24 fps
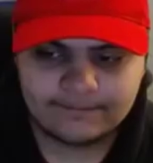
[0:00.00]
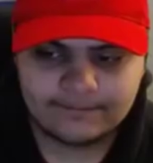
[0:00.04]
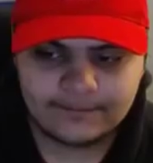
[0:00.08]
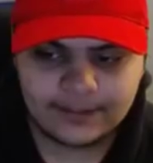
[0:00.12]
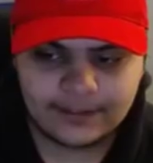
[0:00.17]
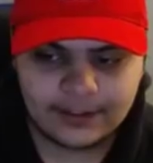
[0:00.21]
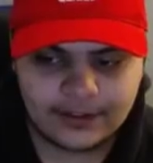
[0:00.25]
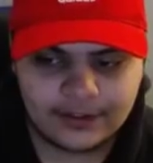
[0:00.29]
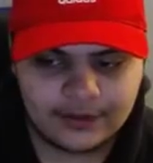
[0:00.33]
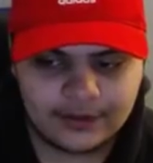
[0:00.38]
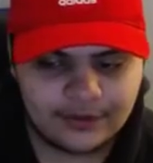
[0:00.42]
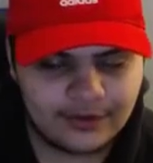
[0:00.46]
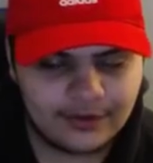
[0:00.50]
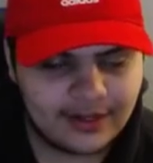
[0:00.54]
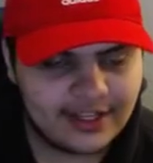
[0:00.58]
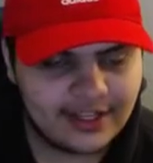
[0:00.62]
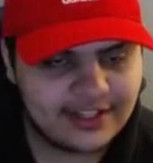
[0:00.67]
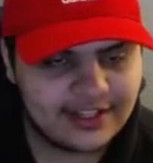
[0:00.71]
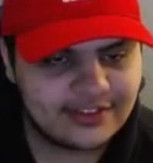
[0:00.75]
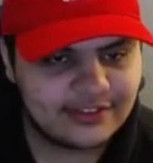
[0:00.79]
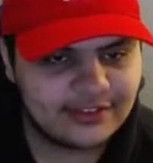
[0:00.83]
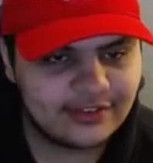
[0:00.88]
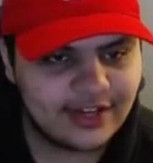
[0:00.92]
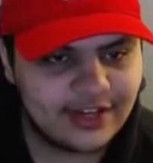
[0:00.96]
All
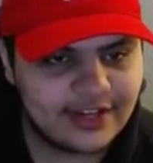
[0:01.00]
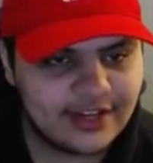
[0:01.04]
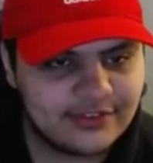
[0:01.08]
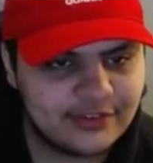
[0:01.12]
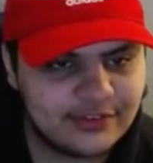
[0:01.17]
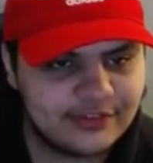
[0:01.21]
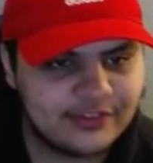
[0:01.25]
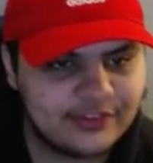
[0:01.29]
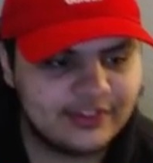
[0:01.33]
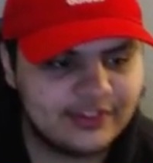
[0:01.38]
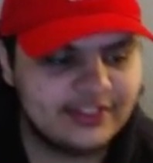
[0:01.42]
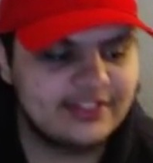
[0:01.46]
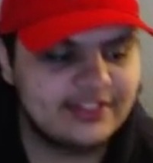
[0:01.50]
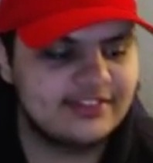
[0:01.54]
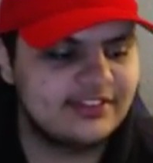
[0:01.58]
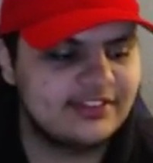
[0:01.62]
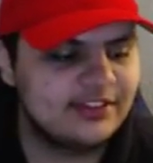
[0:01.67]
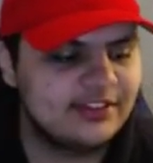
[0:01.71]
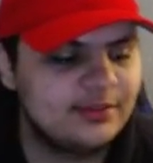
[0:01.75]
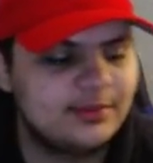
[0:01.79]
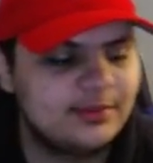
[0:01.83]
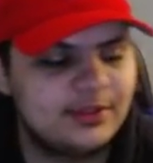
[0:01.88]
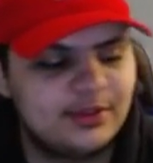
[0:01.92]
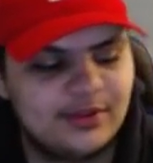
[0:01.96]
right, so I have a feeling this is
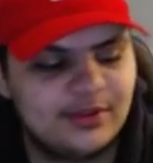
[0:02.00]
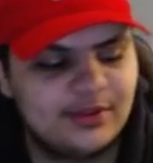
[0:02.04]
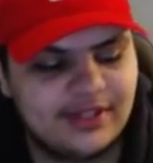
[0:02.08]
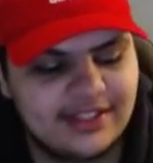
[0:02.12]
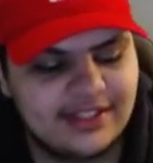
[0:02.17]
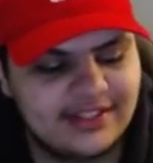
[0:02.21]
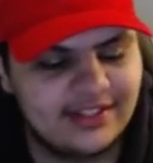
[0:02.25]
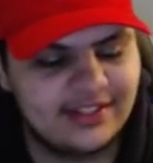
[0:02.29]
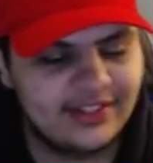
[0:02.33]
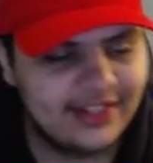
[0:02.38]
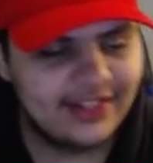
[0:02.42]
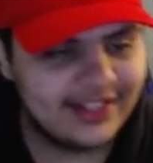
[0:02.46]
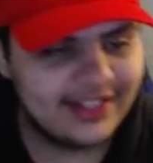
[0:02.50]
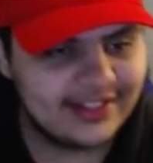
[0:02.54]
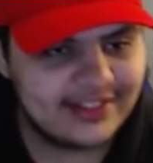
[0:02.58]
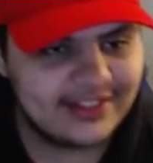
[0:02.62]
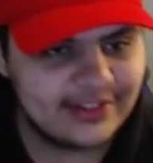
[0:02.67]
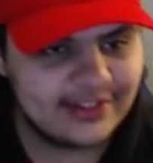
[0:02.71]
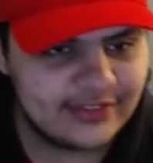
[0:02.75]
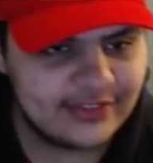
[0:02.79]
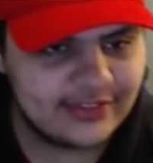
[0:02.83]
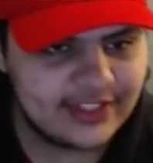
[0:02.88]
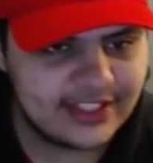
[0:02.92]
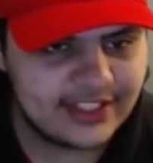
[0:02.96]
going to be quite the
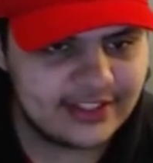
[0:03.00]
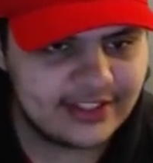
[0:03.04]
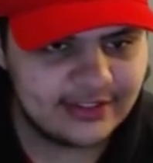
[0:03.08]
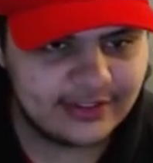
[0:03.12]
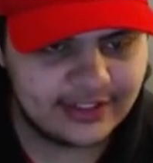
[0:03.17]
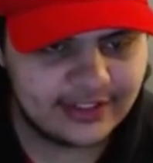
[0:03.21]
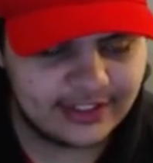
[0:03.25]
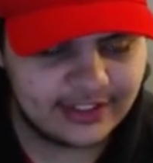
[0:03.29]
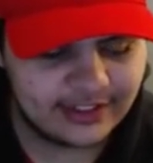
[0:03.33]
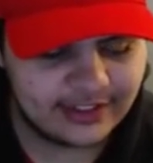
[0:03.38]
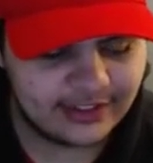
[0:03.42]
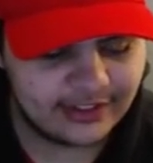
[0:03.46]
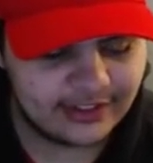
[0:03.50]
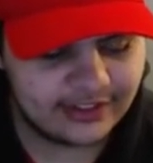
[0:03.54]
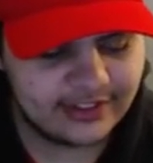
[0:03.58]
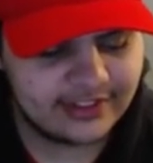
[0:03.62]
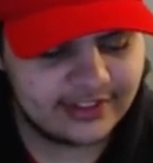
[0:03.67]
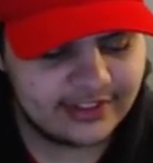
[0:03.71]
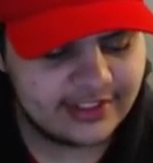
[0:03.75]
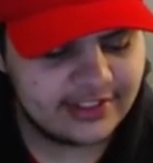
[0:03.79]
lengthy video here.